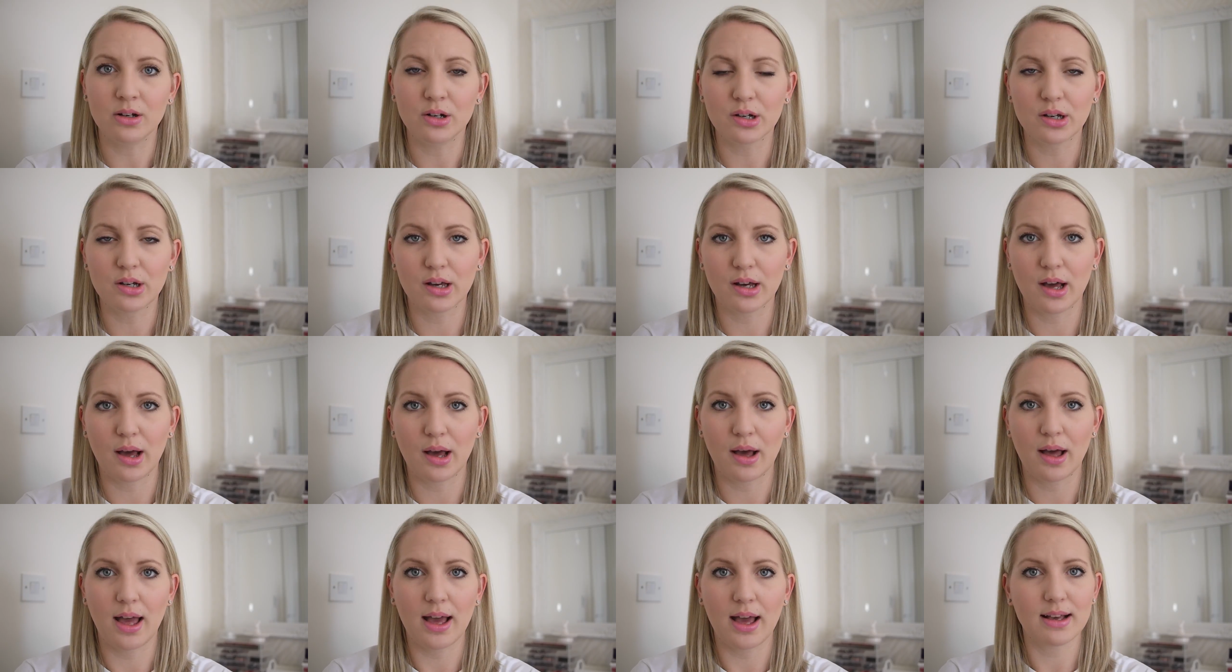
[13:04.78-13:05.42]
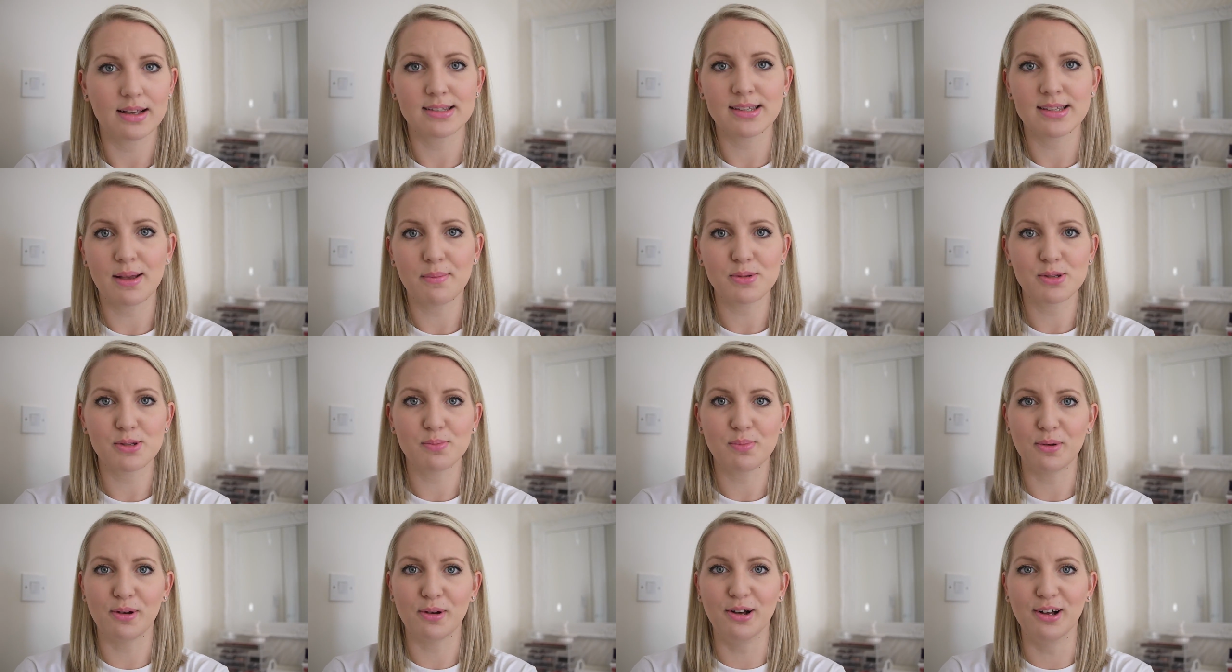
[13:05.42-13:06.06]
look
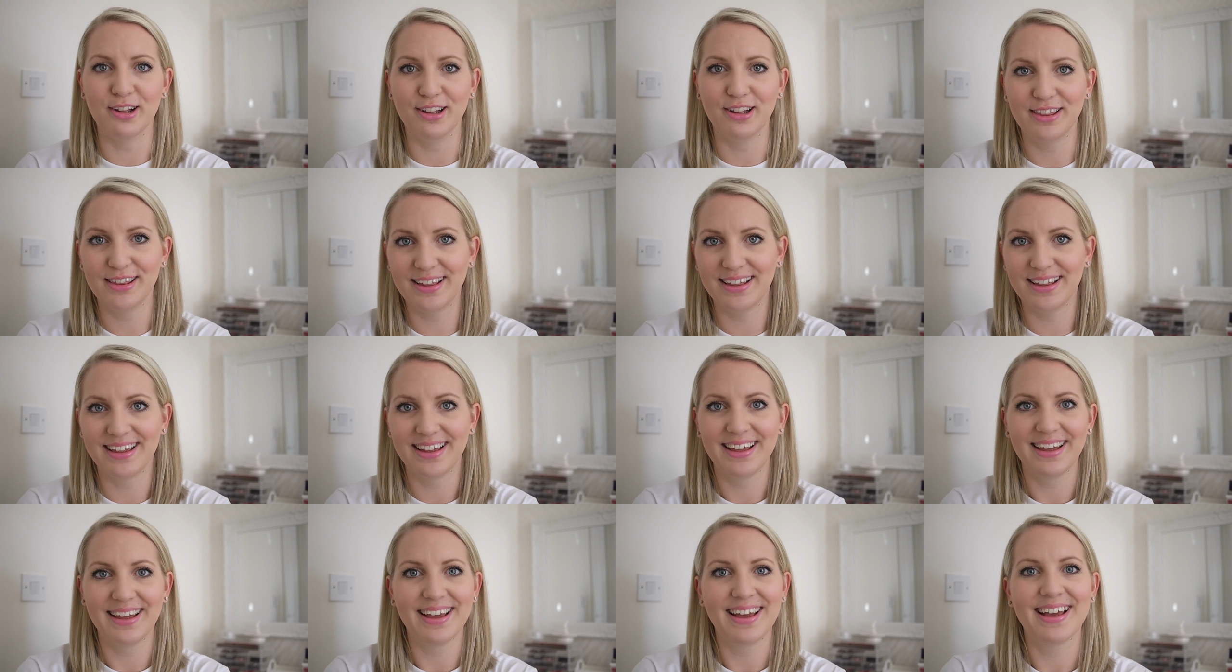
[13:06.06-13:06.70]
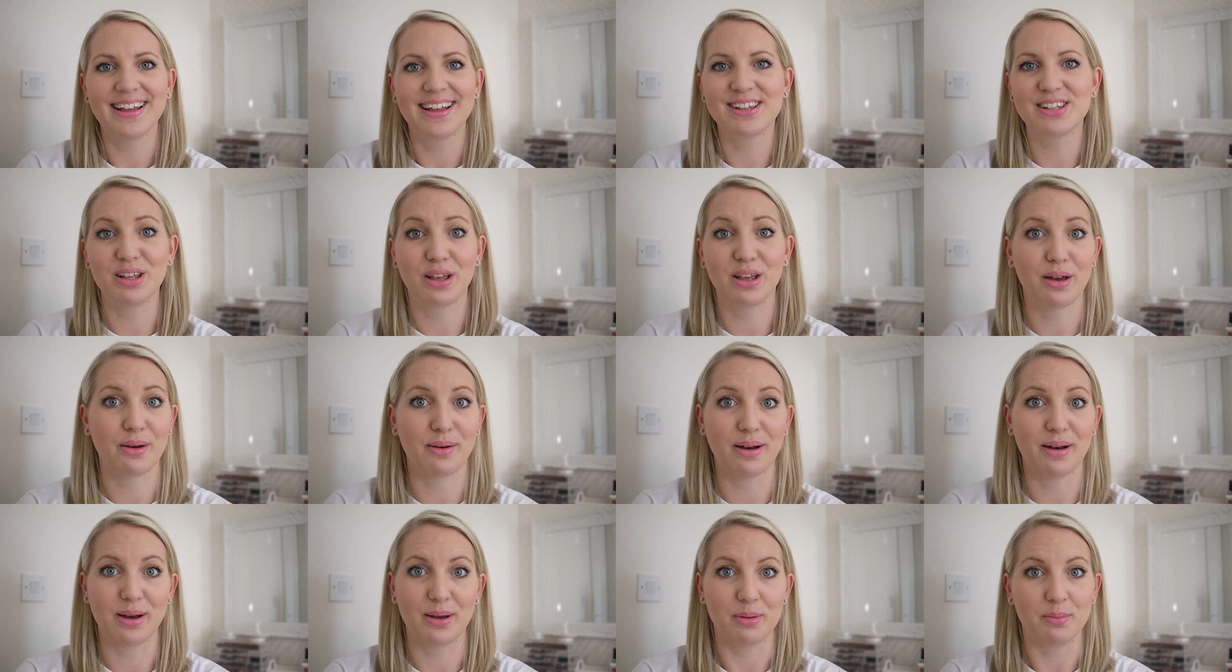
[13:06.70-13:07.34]
acceptable to
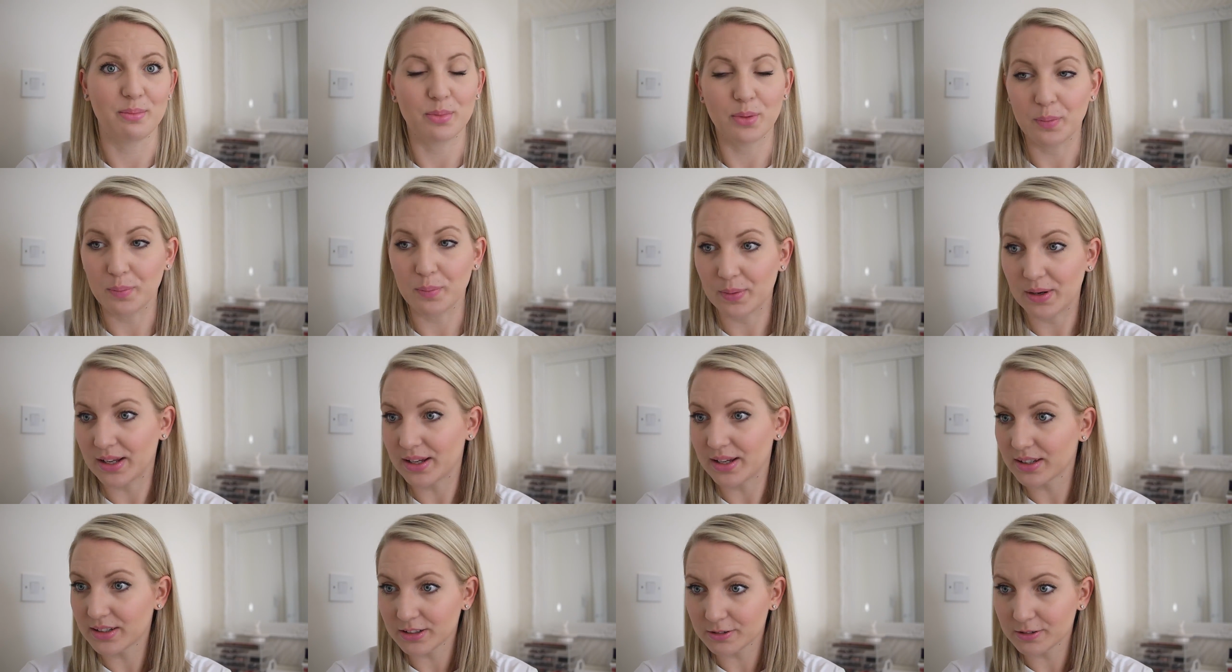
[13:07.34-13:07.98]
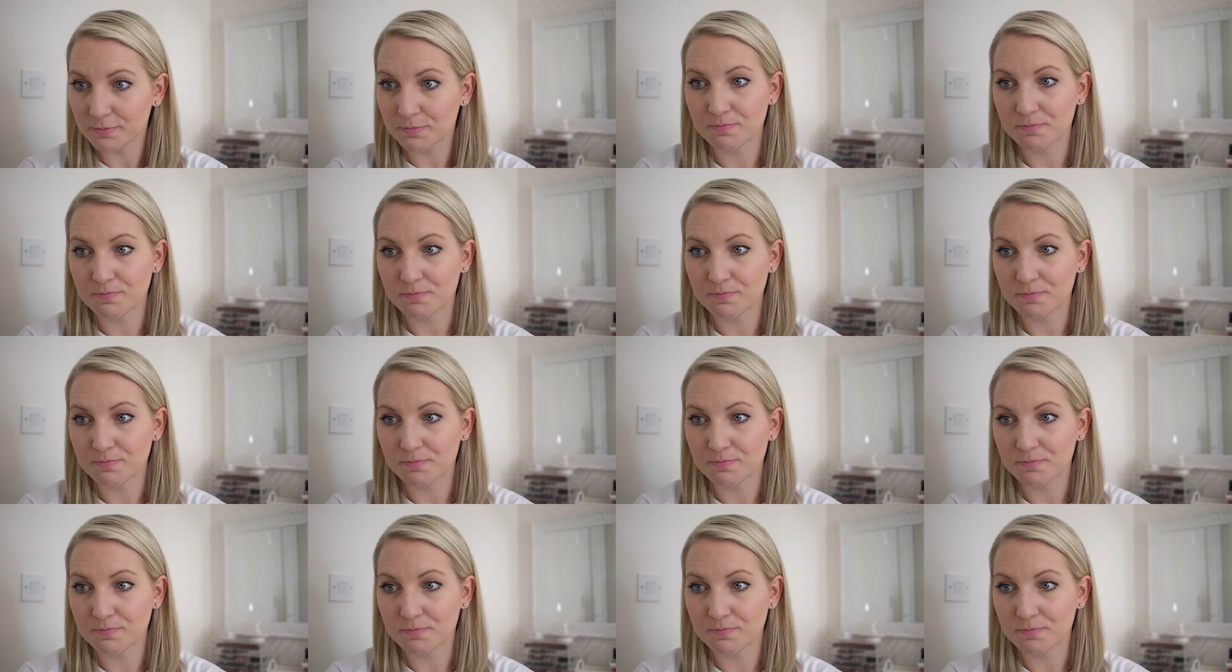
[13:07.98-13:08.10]
go out in public.